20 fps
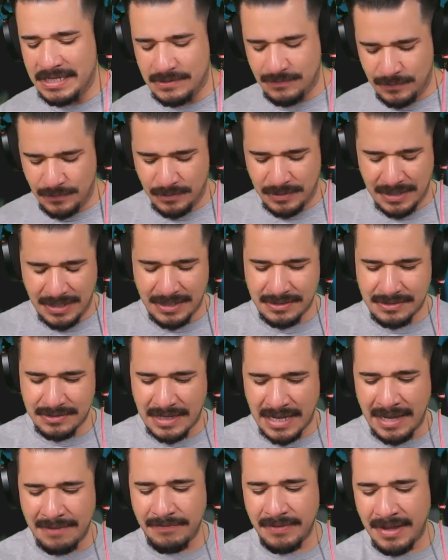few days?
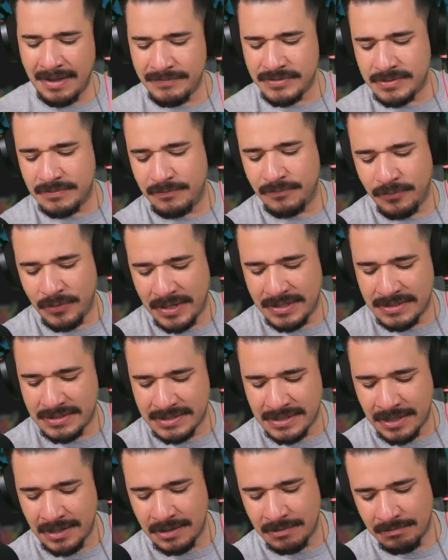I've had some friends
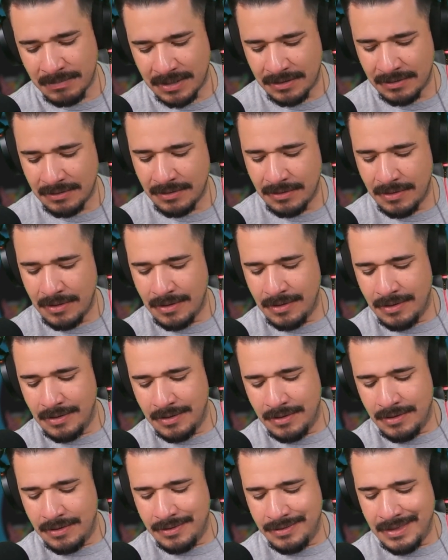telling me
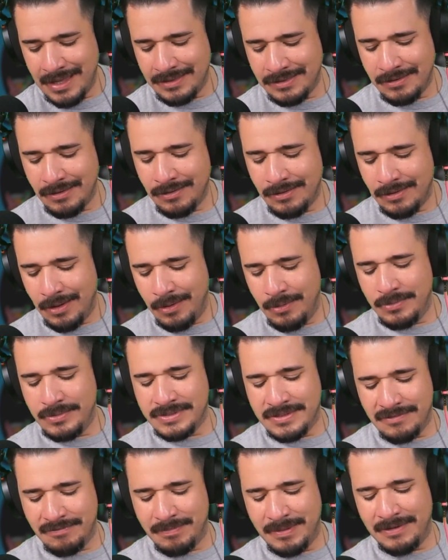that their loans
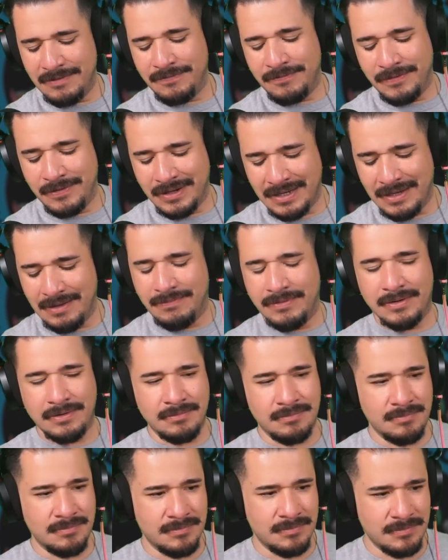have been forgiven.
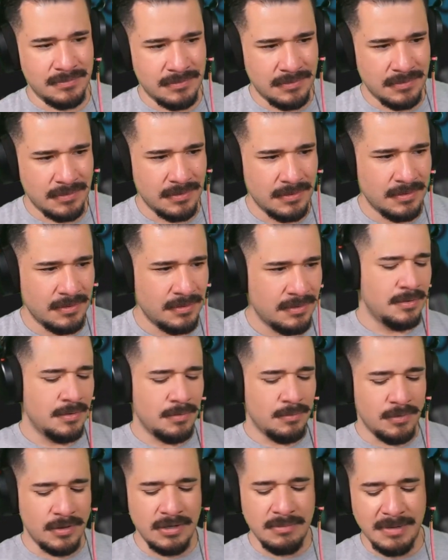
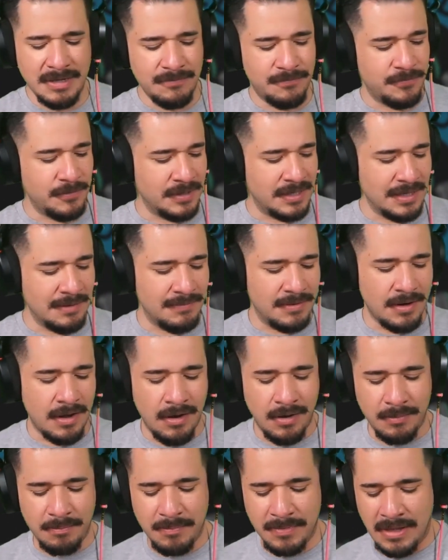What do you mean forgiven?
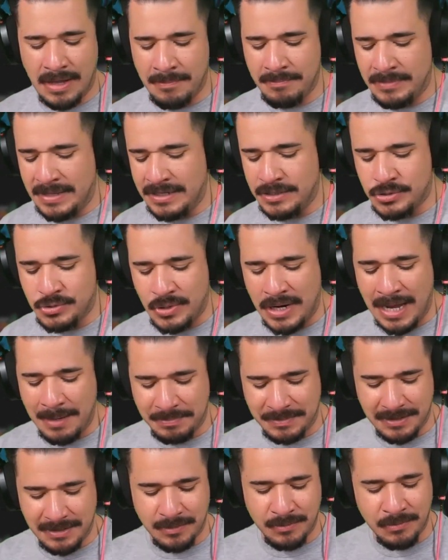Oh, um, they dropped
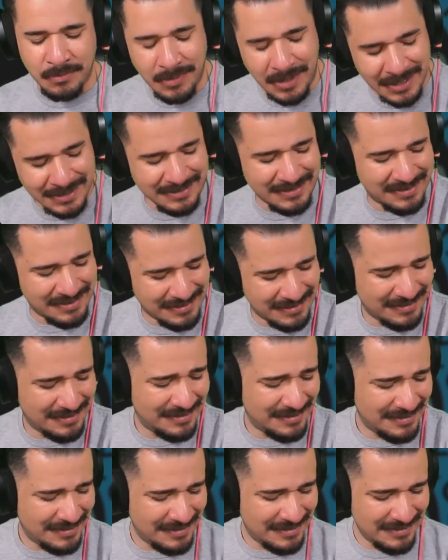it. What?
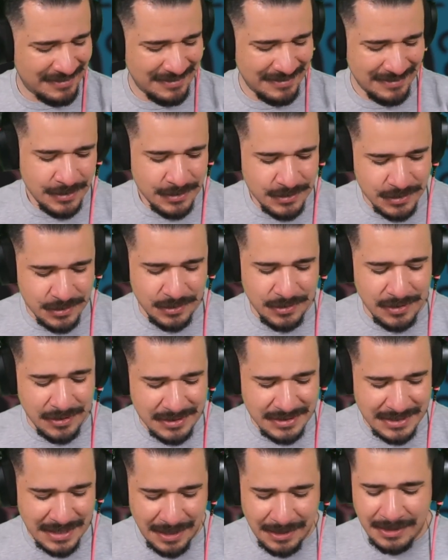So you're
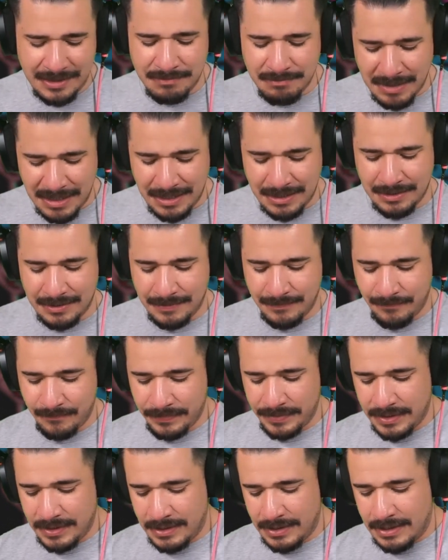telling me
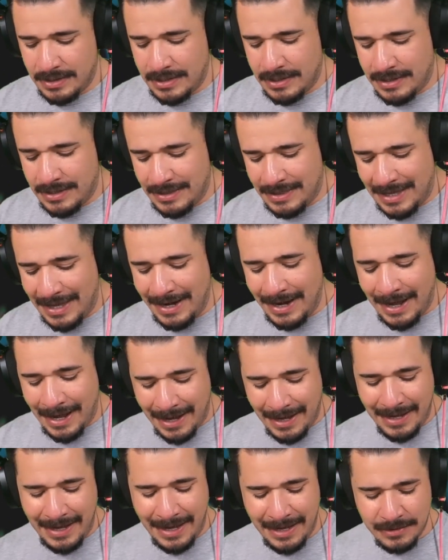that
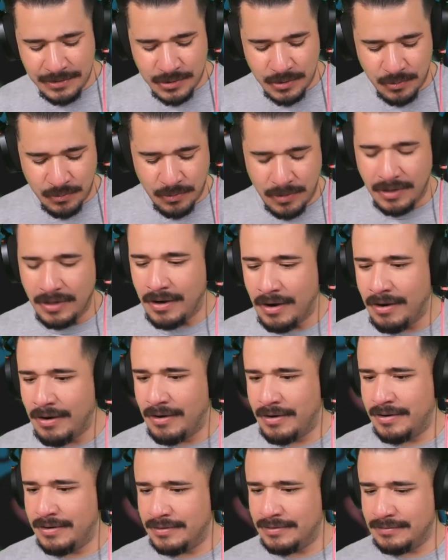I had to work
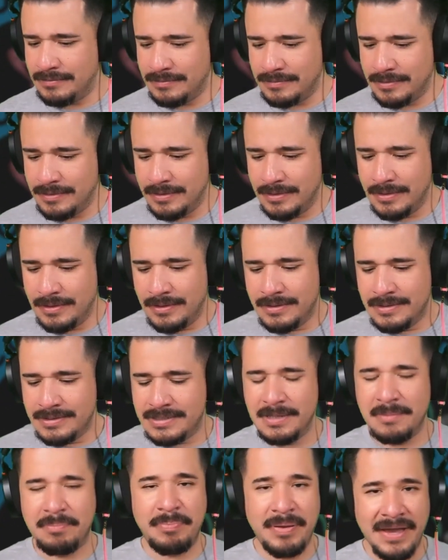hard
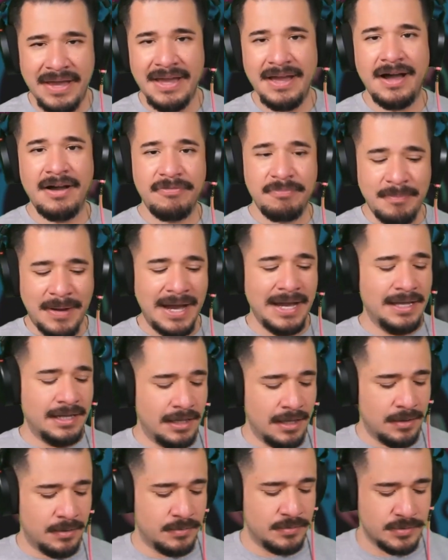to pay off my
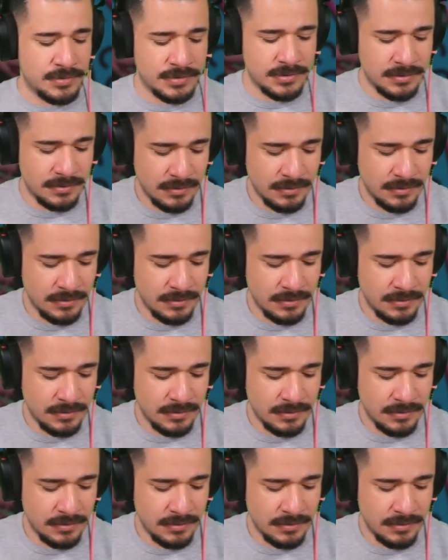loans,